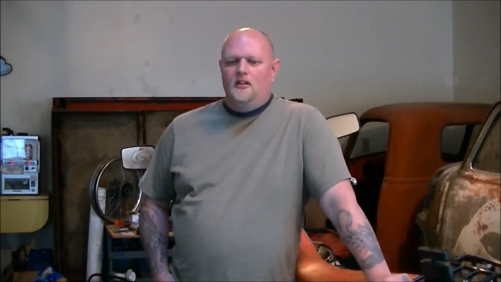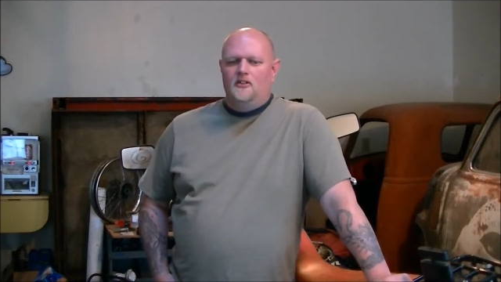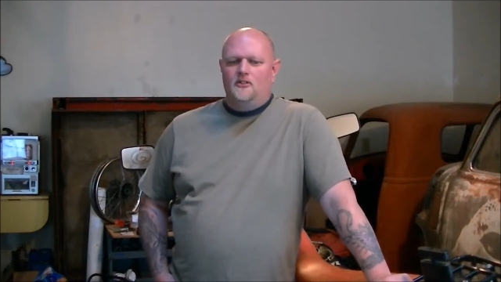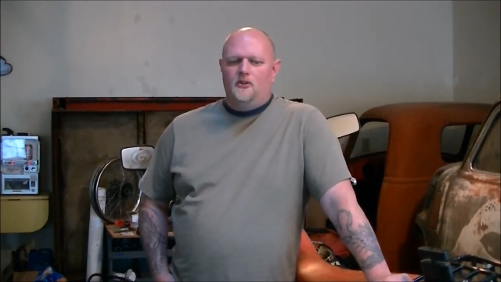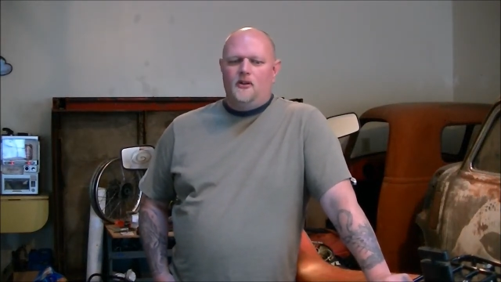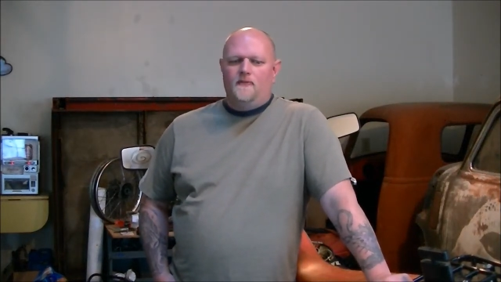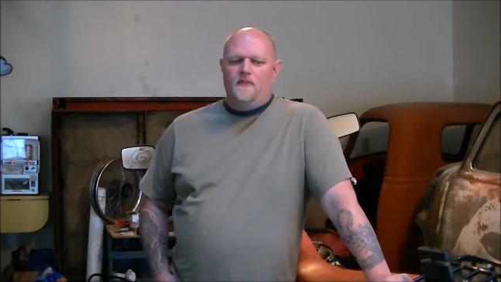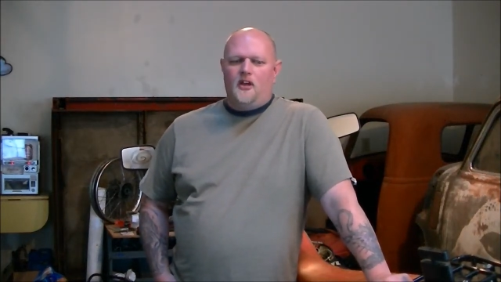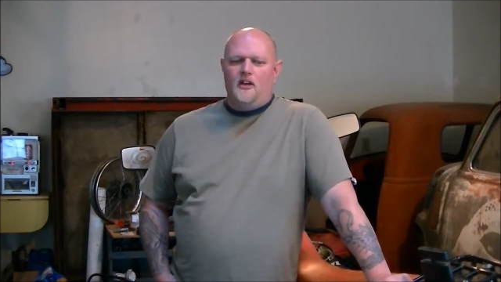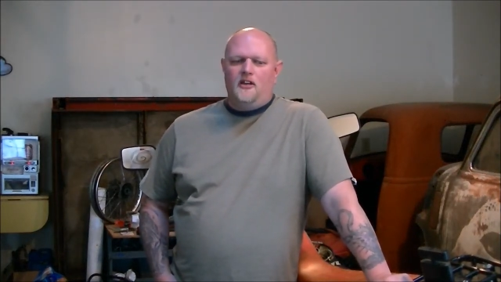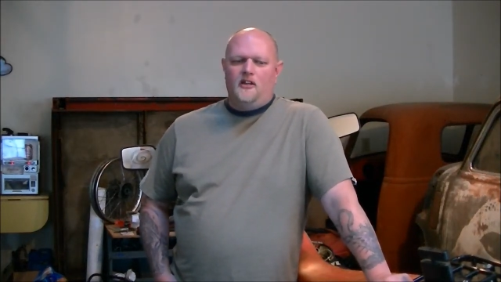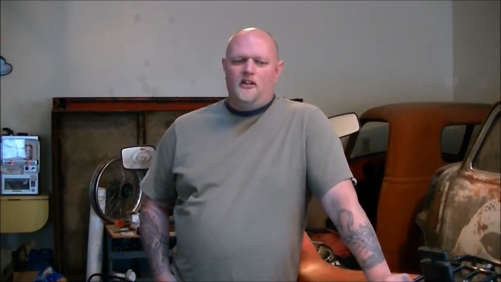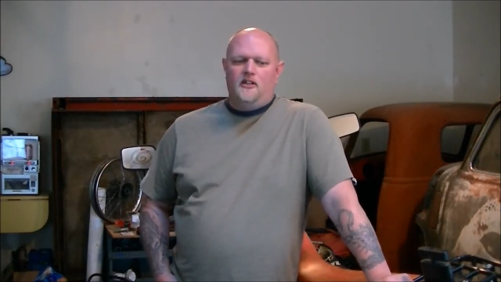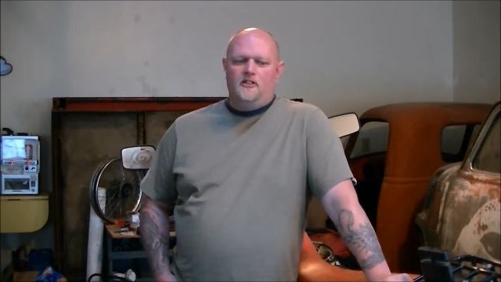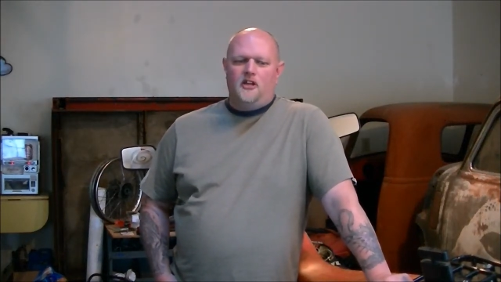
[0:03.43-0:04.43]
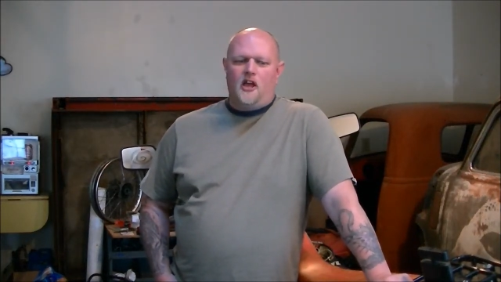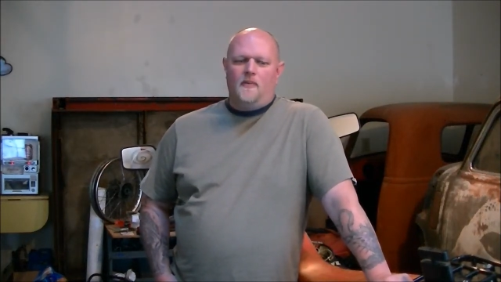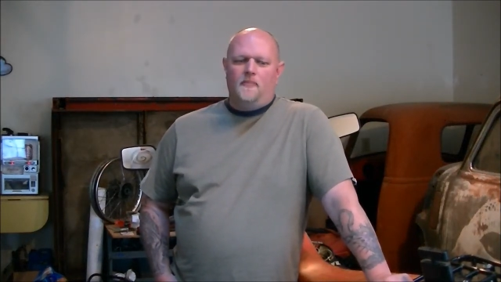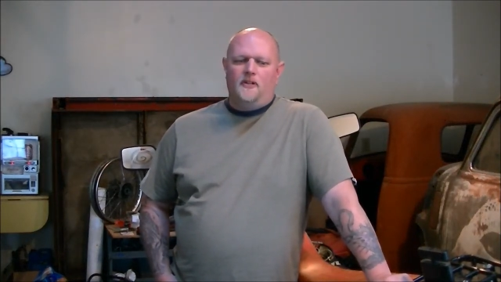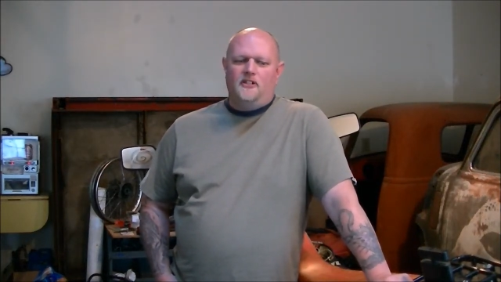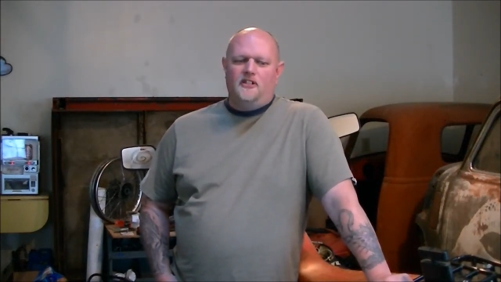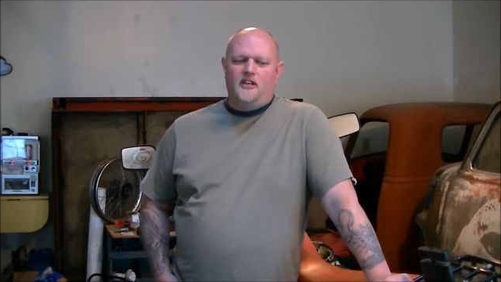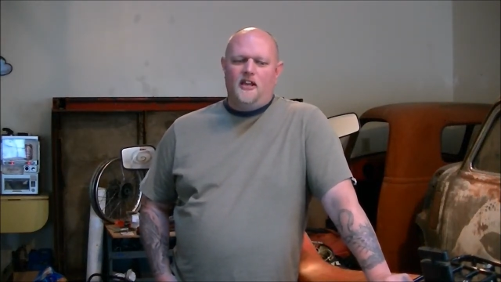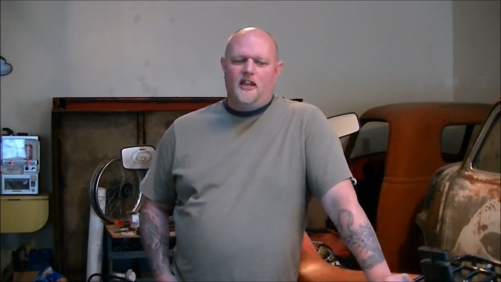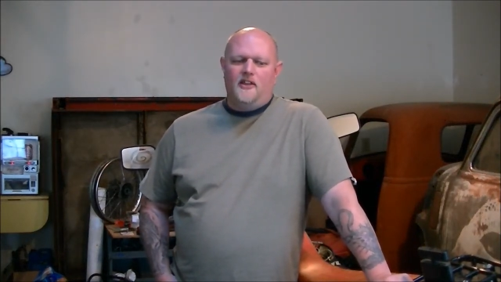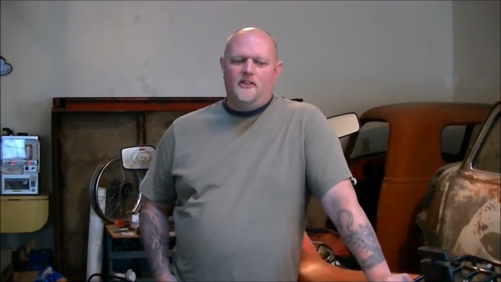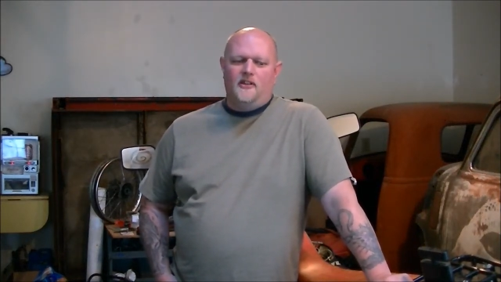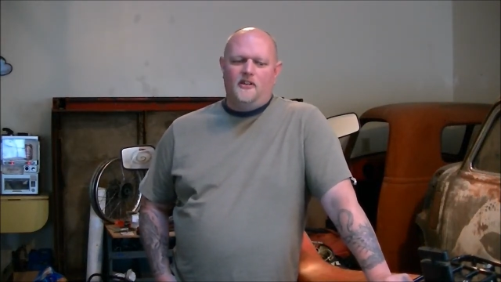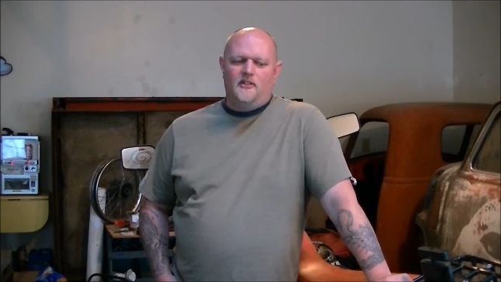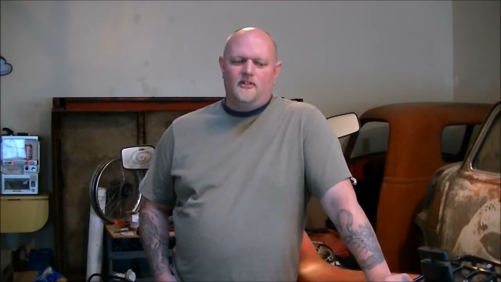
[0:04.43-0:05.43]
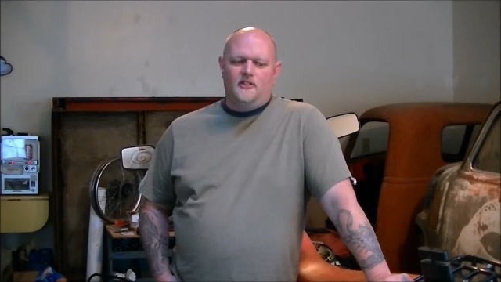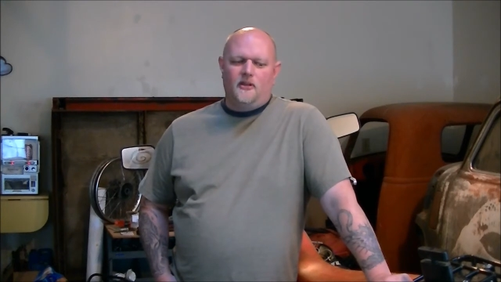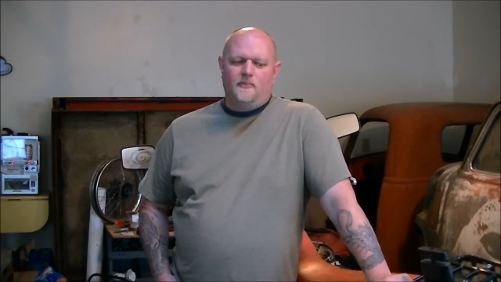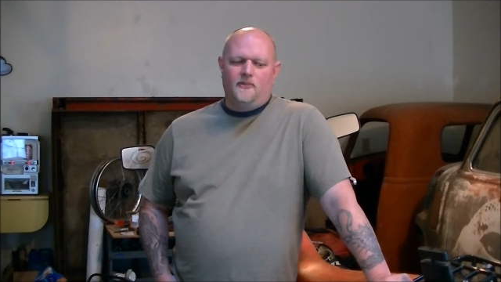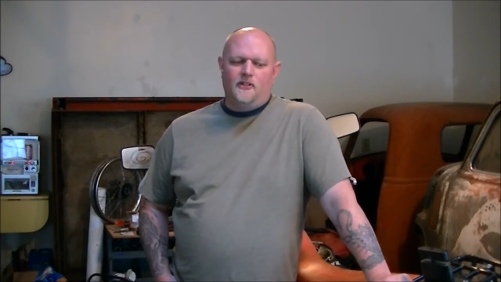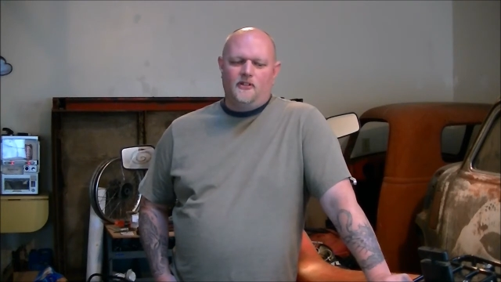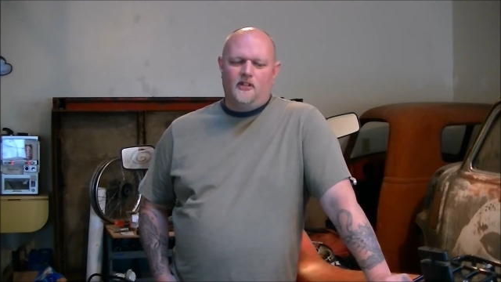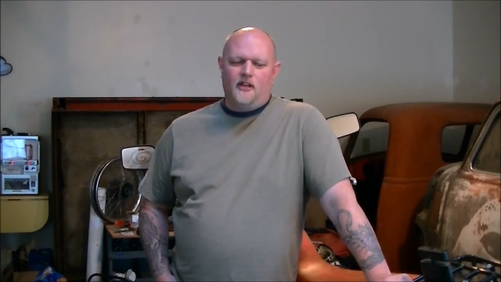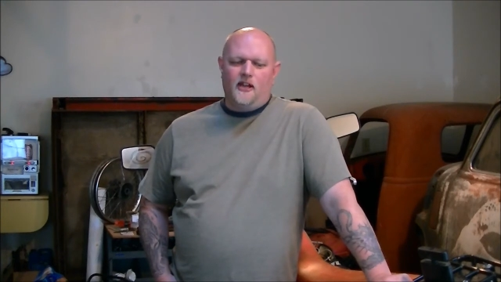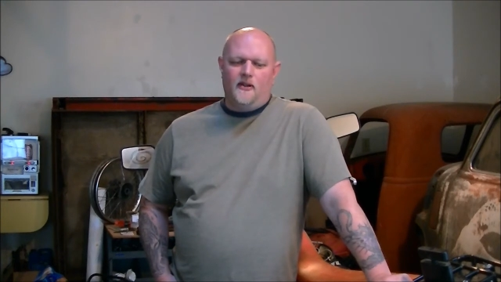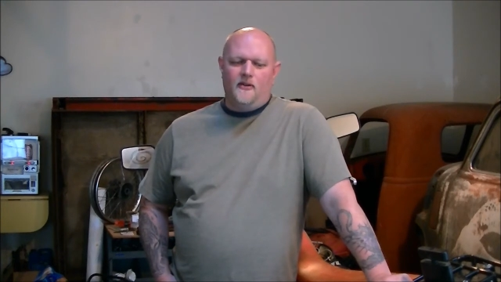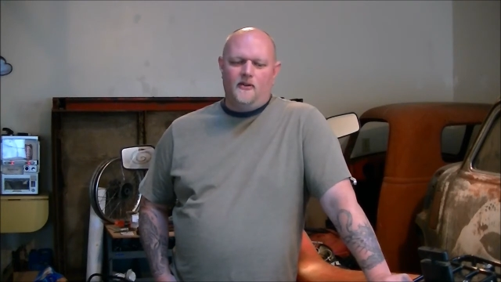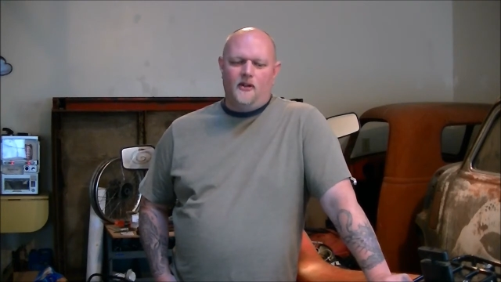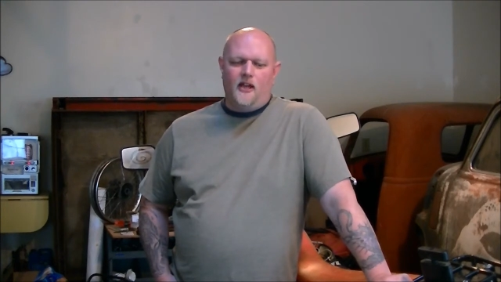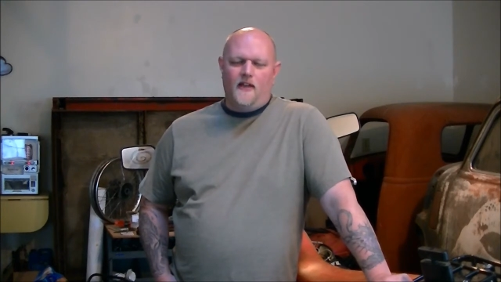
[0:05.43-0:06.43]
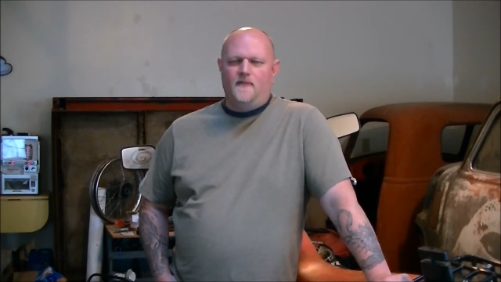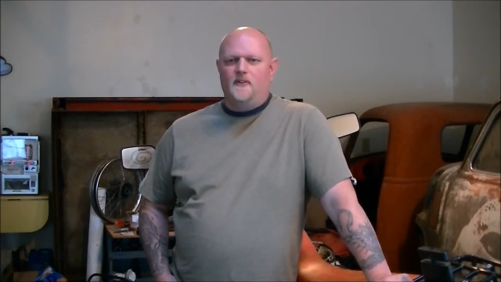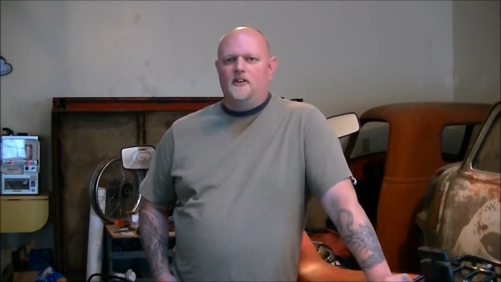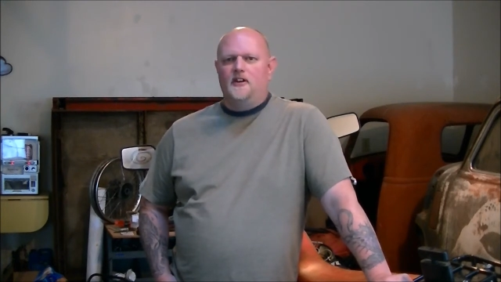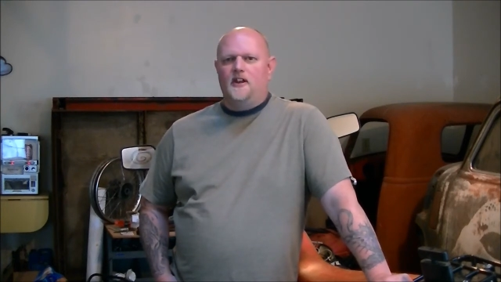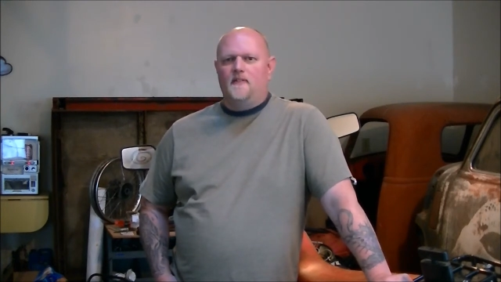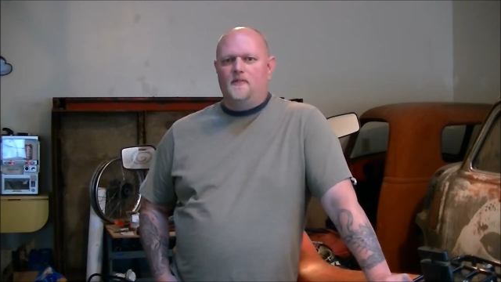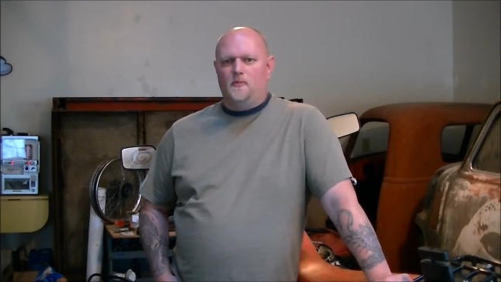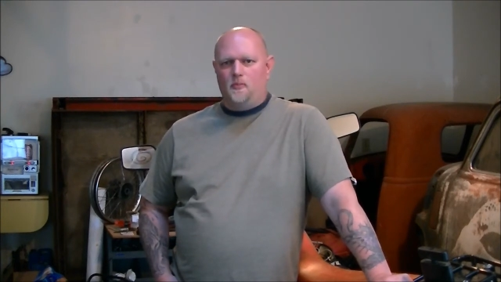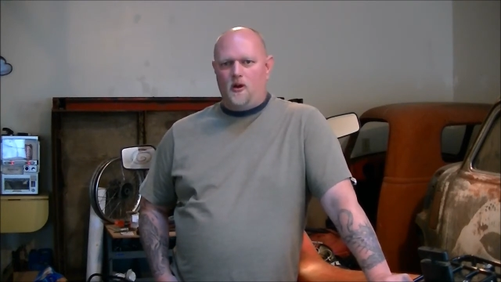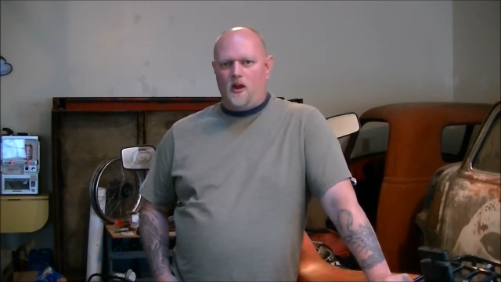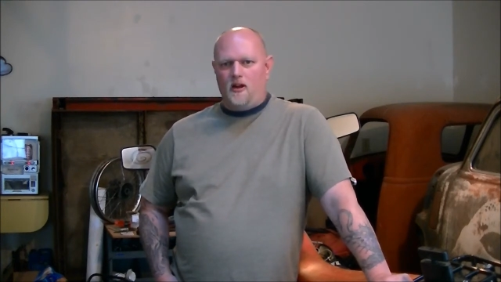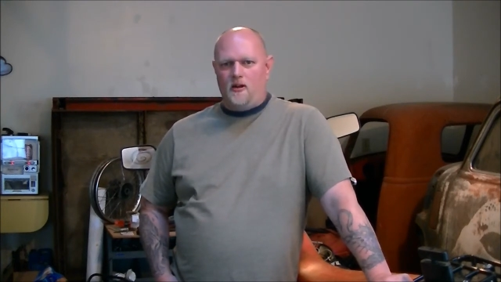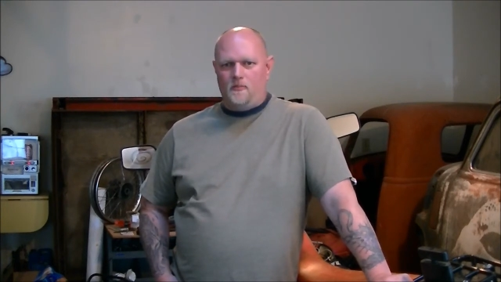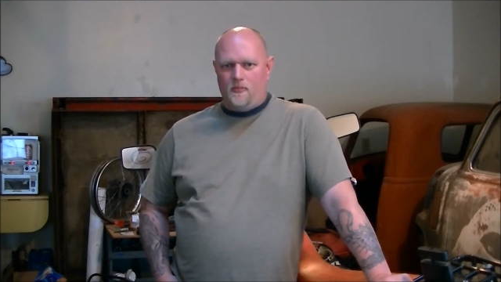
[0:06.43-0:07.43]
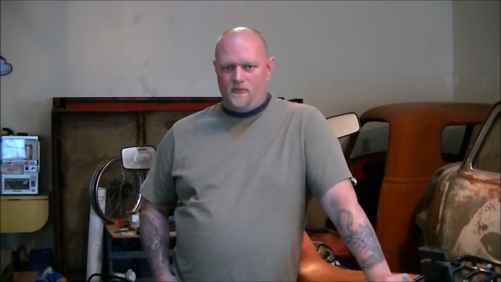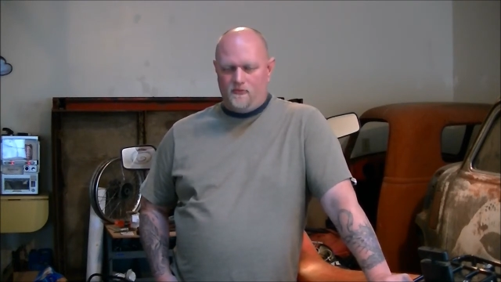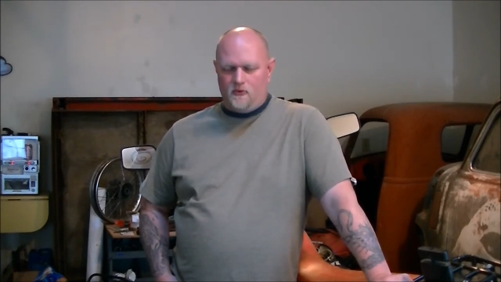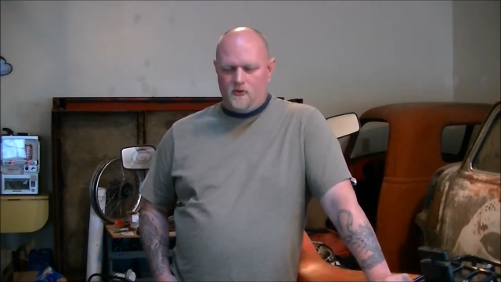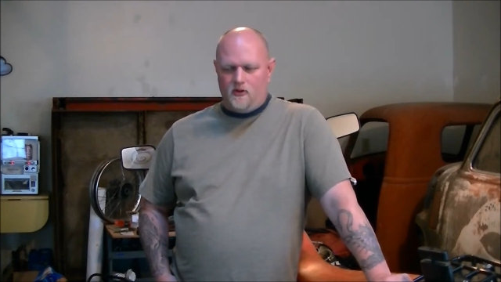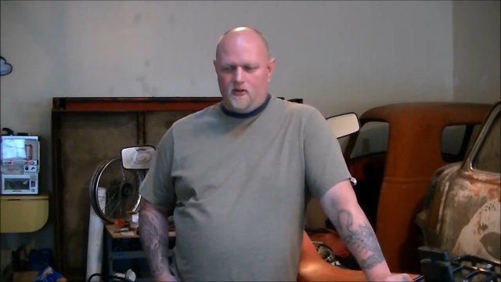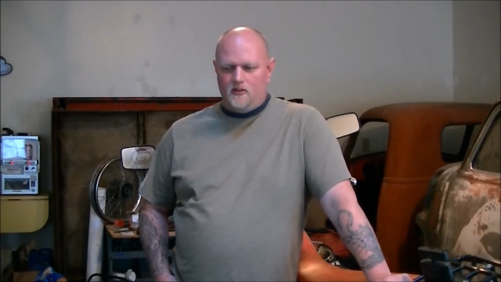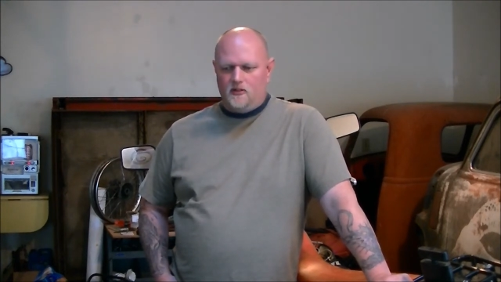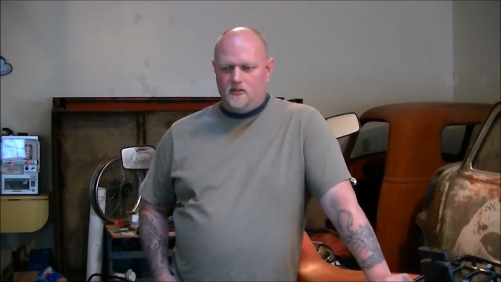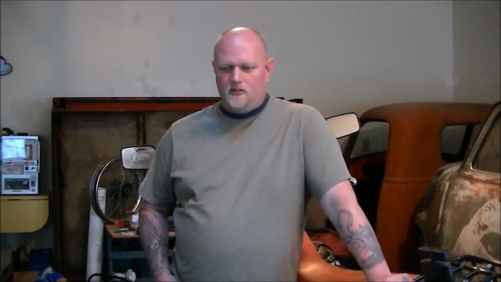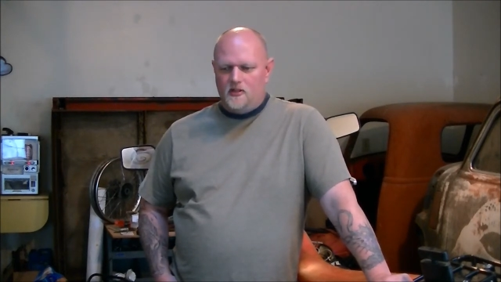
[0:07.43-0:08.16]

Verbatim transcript: So I've got a topic today that is something that I haven't never brought up before,